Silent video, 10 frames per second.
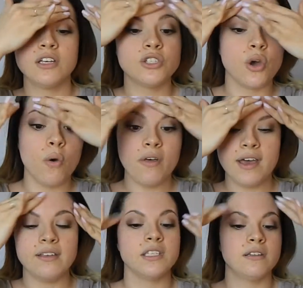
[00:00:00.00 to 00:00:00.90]
So
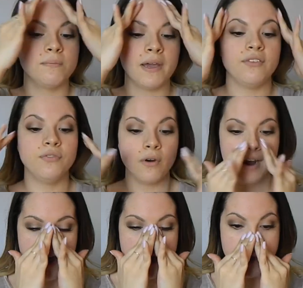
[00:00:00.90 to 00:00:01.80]
my
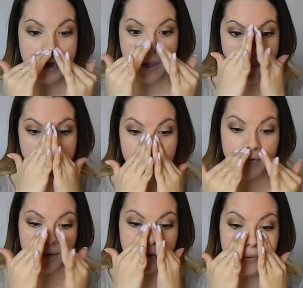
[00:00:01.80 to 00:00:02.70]
forehead, my
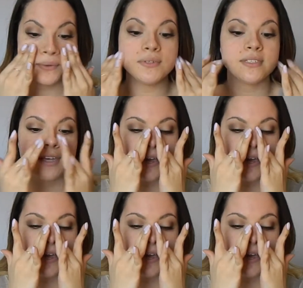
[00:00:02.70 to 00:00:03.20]
nose,